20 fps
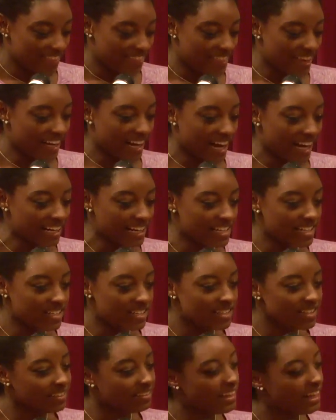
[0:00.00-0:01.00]
they kind
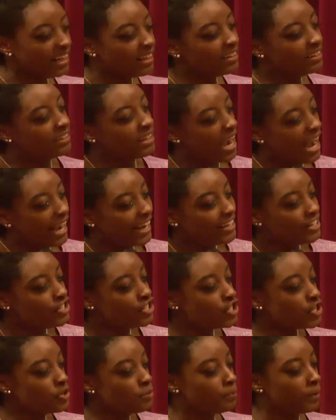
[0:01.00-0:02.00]
of they guide
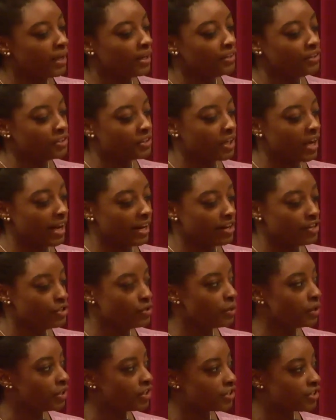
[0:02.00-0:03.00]
you, but you kind of
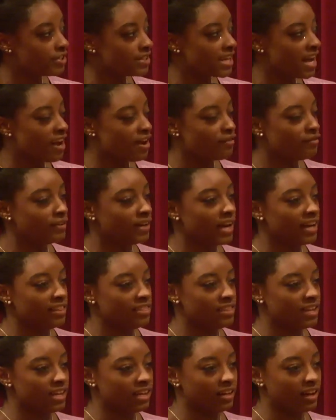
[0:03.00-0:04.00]
do it yourself. And I
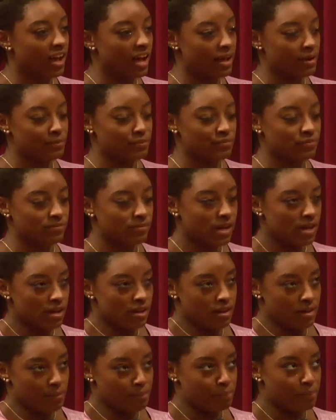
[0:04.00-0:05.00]
think I'm
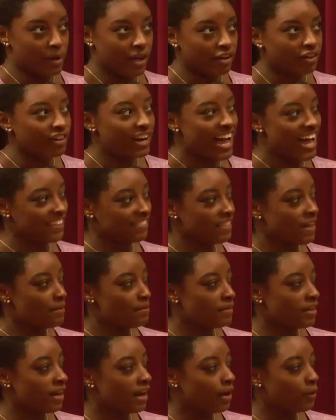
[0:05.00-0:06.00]
better at
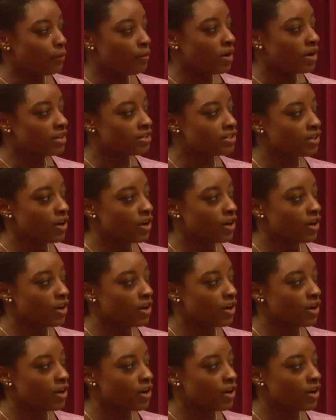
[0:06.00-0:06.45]
them than I was,